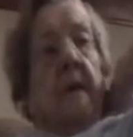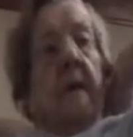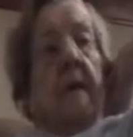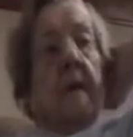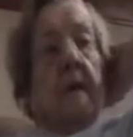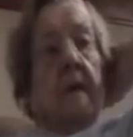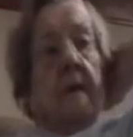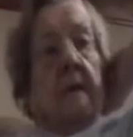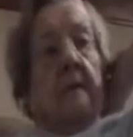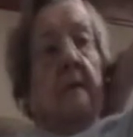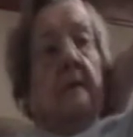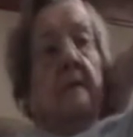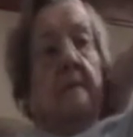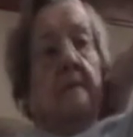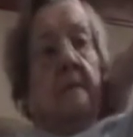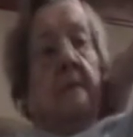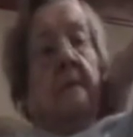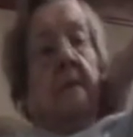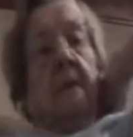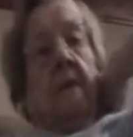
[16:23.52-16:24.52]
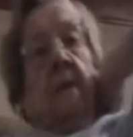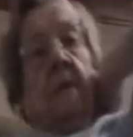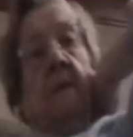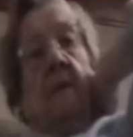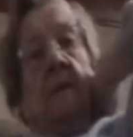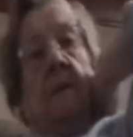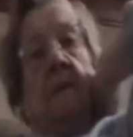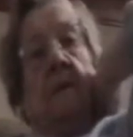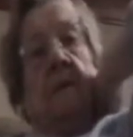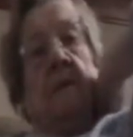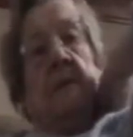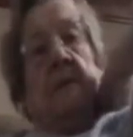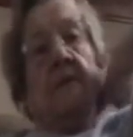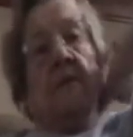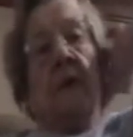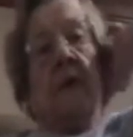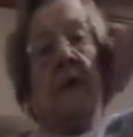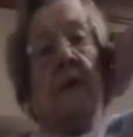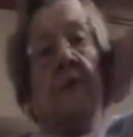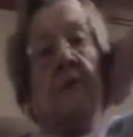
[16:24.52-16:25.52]
Yeah. Well,
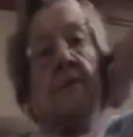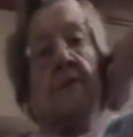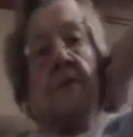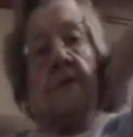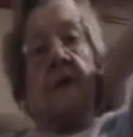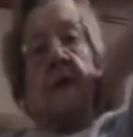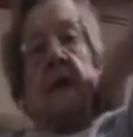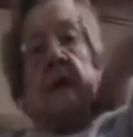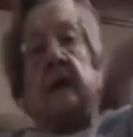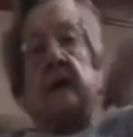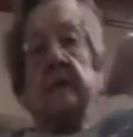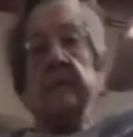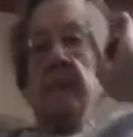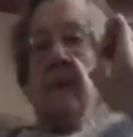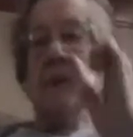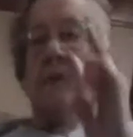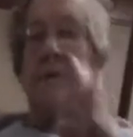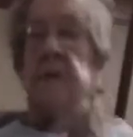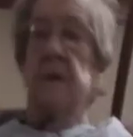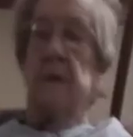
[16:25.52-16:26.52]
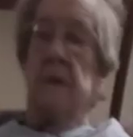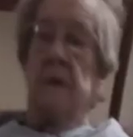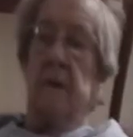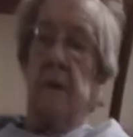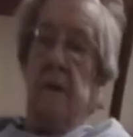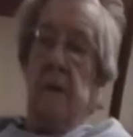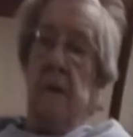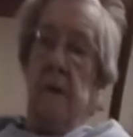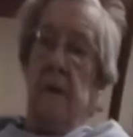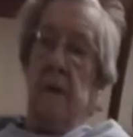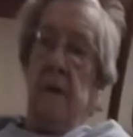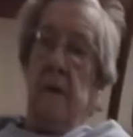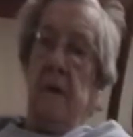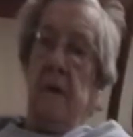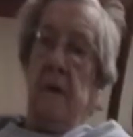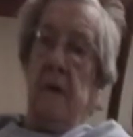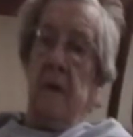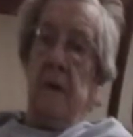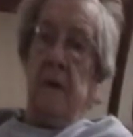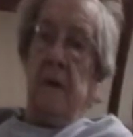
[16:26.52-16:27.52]
Frank used to take a bunch of.
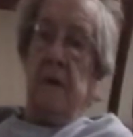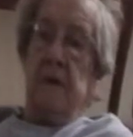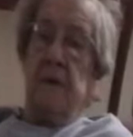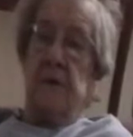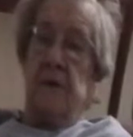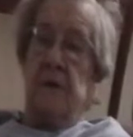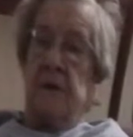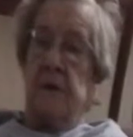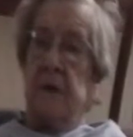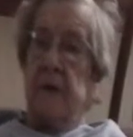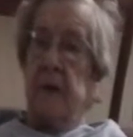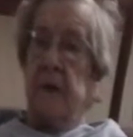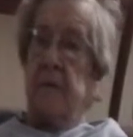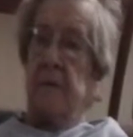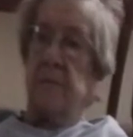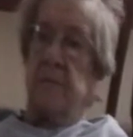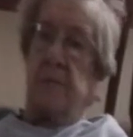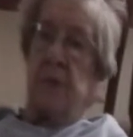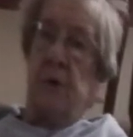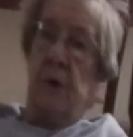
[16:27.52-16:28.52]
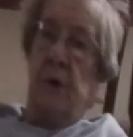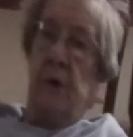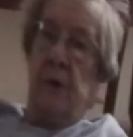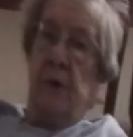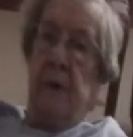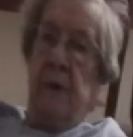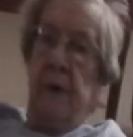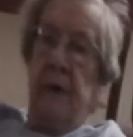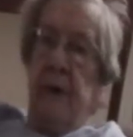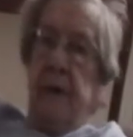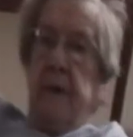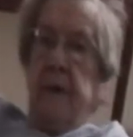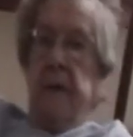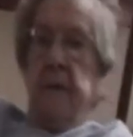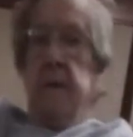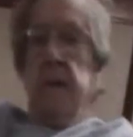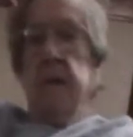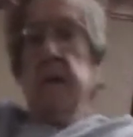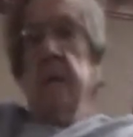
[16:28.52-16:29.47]
He used to take Tony and